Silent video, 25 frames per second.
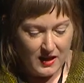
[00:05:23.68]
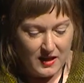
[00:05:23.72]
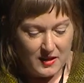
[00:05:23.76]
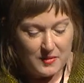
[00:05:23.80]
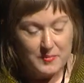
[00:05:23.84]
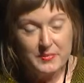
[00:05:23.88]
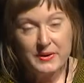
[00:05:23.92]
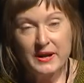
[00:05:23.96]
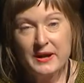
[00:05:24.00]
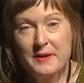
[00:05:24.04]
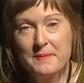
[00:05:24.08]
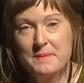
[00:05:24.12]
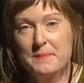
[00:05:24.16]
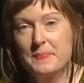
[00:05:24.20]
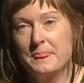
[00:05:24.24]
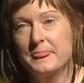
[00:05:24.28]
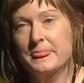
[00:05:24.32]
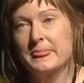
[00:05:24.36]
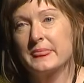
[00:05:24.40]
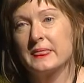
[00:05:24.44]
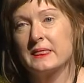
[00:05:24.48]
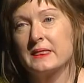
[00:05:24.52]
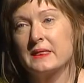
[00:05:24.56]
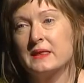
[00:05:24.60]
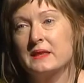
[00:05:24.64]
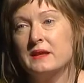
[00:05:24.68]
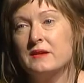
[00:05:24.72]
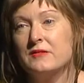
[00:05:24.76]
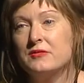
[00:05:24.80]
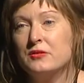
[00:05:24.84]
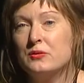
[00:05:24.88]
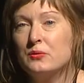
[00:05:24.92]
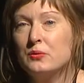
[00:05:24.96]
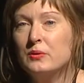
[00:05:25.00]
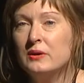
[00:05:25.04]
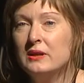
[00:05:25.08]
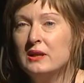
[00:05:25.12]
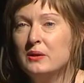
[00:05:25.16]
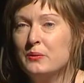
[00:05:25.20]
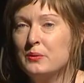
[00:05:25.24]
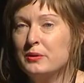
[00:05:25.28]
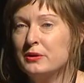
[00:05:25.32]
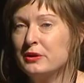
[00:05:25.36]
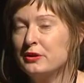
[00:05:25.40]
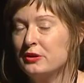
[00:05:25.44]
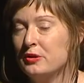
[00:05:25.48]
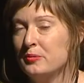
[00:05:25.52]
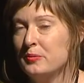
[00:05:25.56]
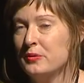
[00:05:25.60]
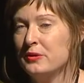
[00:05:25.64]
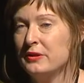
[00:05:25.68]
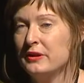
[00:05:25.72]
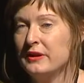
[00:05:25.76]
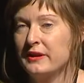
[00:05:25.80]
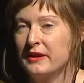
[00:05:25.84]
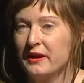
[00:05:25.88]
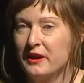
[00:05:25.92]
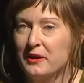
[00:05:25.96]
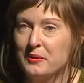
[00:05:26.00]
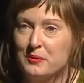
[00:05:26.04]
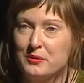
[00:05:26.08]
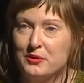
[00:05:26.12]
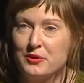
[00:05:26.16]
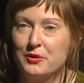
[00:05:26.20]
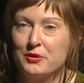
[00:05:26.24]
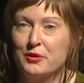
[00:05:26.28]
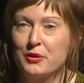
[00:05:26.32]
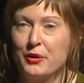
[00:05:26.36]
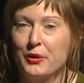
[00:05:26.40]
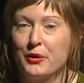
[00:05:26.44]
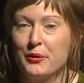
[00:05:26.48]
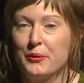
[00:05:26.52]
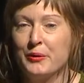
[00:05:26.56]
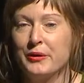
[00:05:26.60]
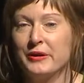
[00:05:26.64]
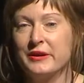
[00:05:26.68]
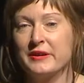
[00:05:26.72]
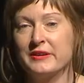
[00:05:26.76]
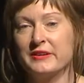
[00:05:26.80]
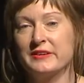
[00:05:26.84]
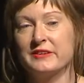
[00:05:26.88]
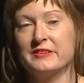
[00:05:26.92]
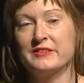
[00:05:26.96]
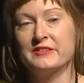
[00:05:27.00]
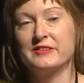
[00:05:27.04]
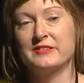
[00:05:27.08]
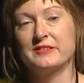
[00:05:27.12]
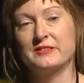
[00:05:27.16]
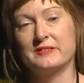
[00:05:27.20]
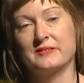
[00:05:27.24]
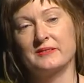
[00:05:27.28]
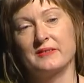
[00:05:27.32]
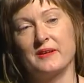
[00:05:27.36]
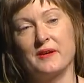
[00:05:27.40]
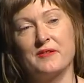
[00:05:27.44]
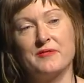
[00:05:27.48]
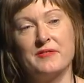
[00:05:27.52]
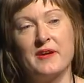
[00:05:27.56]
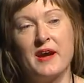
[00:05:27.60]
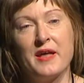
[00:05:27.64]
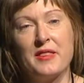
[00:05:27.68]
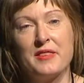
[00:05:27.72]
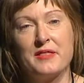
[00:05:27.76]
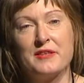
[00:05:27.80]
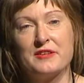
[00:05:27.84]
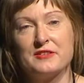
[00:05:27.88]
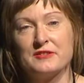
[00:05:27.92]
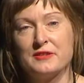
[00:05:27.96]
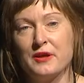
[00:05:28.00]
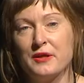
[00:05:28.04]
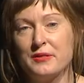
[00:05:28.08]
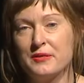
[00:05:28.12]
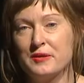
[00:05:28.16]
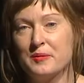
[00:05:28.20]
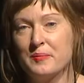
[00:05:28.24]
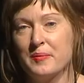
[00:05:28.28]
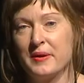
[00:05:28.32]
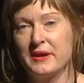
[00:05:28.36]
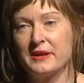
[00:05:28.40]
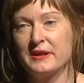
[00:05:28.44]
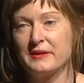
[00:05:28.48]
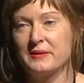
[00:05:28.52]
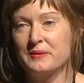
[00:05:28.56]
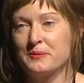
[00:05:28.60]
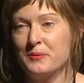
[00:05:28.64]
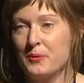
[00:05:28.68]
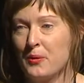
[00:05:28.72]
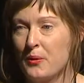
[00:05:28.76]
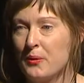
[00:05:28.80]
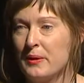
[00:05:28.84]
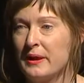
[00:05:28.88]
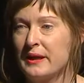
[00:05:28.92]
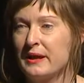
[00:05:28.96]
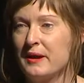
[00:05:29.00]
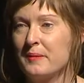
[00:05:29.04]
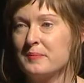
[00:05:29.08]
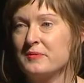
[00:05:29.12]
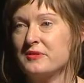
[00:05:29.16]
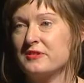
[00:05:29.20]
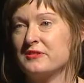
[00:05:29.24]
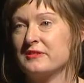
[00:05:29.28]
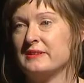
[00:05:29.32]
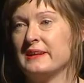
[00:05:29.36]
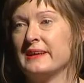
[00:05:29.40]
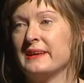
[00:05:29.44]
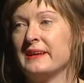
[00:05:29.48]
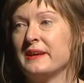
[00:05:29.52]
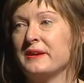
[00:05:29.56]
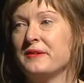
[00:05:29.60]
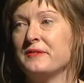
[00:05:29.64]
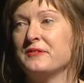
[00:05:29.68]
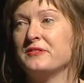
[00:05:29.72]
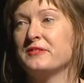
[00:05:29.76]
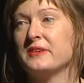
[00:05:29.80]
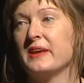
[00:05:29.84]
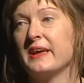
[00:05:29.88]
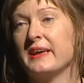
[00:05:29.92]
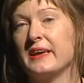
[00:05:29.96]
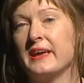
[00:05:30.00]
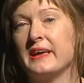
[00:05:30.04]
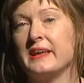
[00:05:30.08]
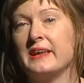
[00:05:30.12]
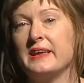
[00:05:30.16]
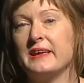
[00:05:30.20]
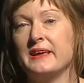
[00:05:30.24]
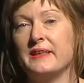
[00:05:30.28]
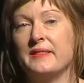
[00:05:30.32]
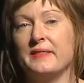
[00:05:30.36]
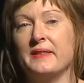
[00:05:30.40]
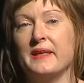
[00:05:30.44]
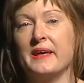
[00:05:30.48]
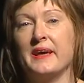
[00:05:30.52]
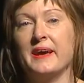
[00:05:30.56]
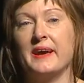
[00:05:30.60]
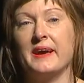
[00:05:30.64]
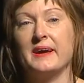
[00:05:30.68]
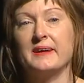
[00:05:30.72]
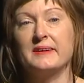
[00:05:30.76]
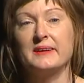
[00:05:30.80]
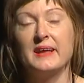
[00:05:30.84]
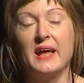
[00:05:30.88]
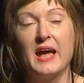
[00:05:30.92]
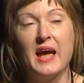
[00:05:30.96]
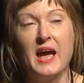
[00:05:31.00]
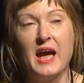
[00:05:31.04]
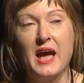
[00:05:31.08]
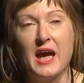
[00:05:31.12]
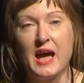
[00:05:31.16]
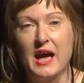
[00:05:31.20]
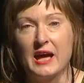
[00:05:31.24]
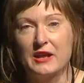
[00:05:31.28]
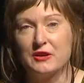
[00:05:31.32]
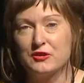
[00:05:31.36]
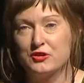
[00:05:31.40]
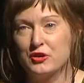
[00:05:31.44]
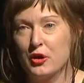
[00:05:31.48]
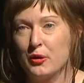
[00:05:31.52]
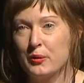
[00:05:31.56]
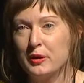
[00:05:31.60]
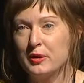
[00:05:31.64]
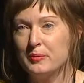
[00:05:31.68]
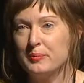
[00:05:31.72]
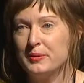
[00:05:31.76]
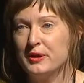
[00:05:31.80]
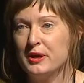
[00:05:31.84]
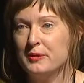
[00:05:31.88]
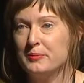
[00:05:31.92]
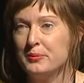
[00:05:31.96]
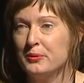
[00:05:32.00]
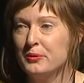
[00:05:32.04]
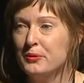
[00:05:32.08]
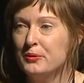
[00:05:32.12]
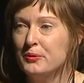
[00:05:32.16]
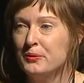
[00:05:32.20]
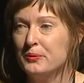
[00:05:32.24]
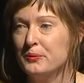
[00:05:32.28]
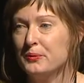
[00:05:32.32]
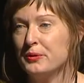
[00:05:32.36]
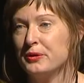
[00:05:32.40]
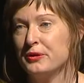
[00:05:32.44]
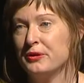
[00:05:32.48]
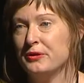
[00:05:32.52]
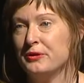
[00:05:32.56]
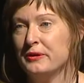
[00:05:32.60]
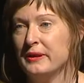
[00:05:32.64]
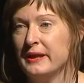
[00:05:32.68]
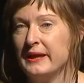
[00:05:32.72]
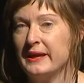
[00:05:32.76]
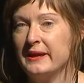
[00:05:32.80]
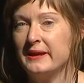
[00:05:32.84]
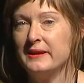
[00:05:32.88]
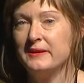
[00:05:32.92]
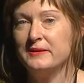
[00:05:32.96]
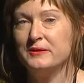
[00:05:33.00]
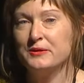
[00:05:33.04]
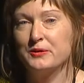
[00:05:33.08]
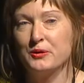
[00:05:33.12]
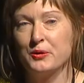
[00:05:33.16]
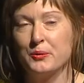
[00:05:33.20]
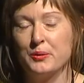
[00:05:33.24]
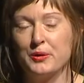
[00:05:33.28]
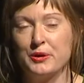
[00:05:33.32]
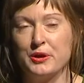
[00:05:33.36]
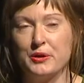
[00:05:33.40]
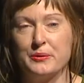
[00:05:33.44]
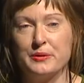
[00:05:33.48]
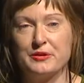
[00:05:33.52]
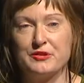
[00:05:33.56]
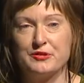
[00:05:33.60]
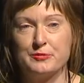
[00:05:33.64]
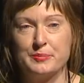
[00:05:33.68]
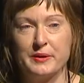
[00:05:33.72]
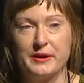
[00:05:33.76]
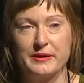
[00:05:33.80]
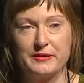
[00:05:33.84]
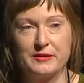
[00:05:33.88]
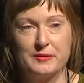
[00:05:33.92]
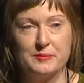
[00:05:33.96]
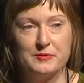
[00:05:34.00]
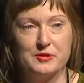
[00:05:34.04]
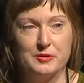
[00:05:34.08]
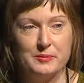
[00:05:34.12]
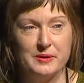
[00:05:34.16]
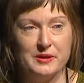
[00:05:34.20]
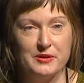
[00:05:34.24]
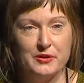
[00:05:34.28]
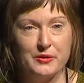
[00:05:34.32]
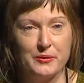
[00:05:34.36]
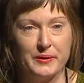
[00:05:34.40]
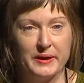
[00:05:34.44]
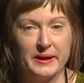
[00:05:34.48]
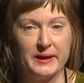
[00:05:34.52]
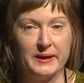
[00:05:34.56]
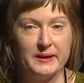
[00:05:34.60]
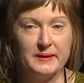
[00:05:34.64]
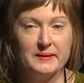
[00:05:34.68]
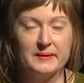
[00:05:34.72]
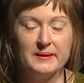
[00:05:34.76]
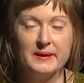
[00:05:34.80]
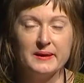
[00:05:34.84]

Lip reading: But if you really want to communicate with your co-workers, I found that there's nothing better than rolling up the sleeves and getting in there and showing people what you need or what you expect them to be doing.